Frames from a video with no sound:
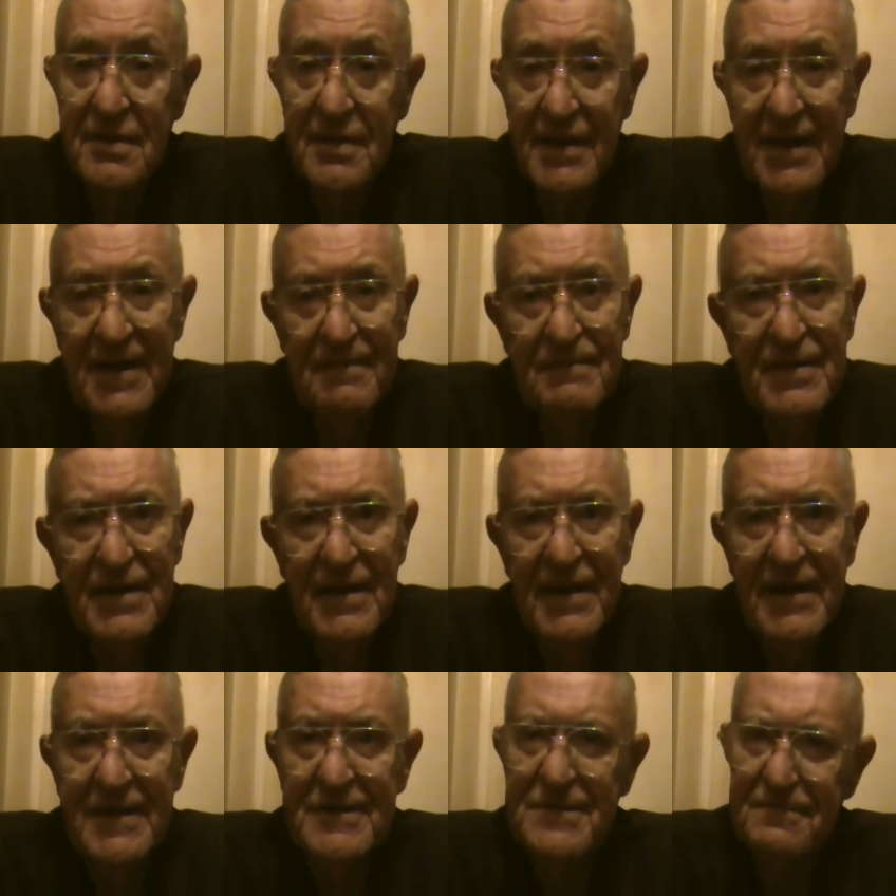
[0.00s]
Keep me
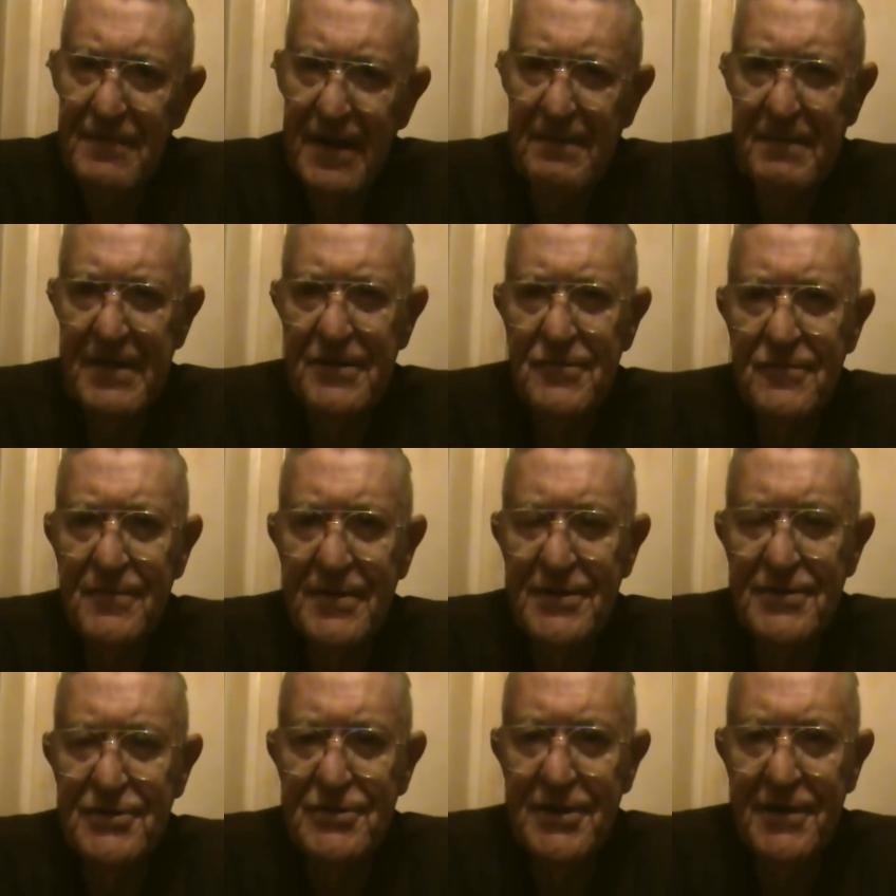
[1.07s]
honest. Make me do my
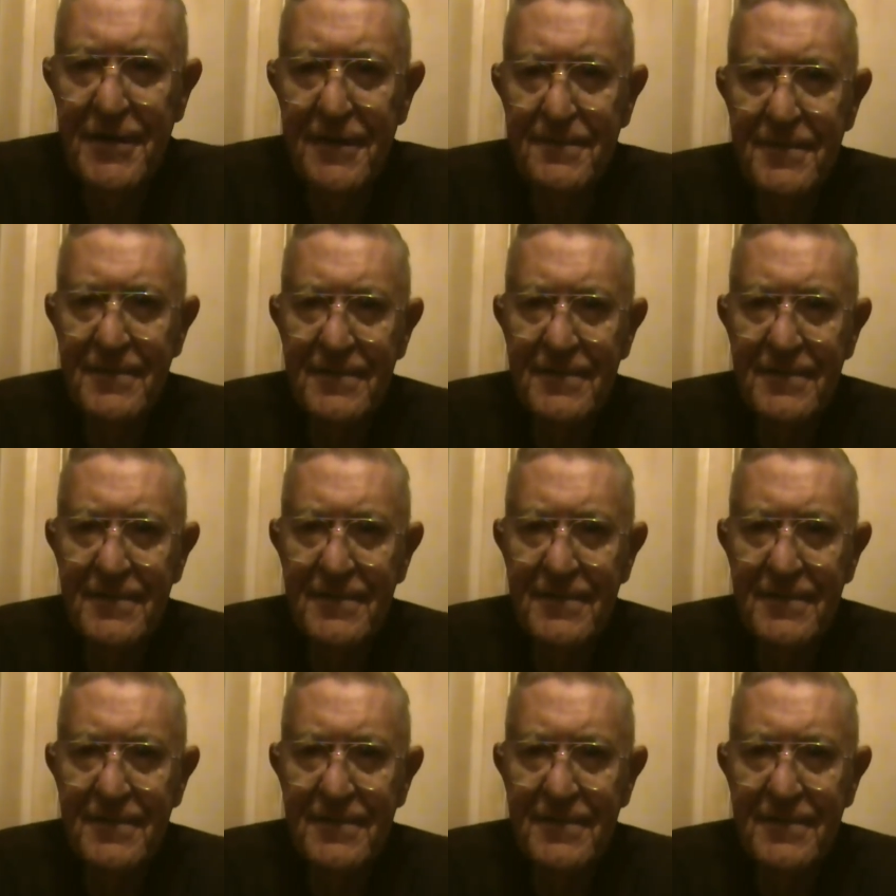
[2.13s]
job.